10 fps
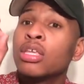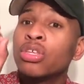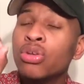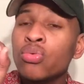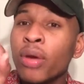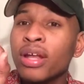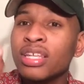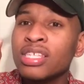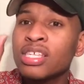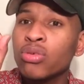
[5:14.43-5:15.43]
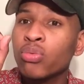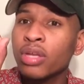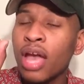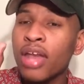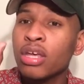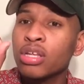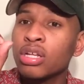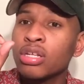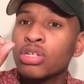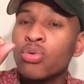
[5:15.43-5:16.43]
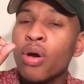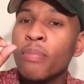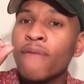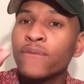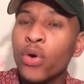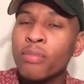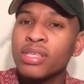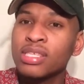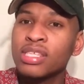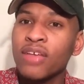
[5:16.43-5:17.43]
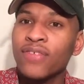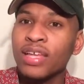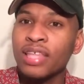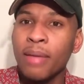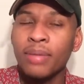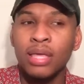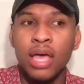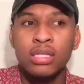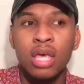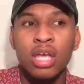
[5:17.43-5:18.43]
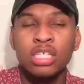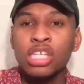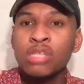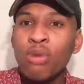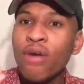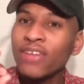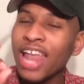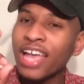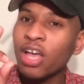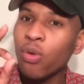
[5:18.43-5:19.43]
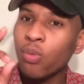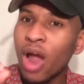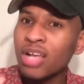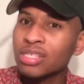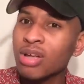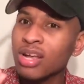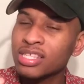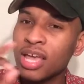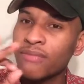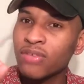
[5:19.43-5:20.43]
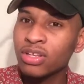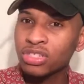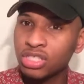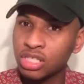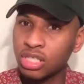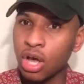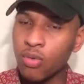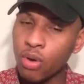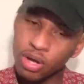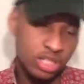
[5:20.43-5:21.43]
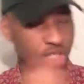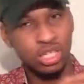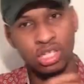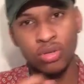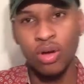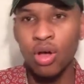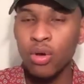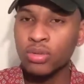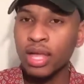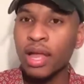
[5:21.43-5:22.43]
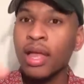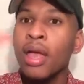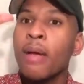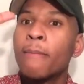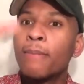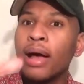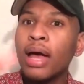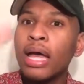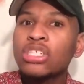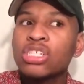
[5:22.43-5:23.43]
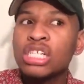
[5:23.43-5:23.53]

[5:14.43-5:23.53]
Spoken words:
You rarely see Rihanna do a performance and stuff like that because she's more of a rock star type feel. She just go on and she just do her own thing. But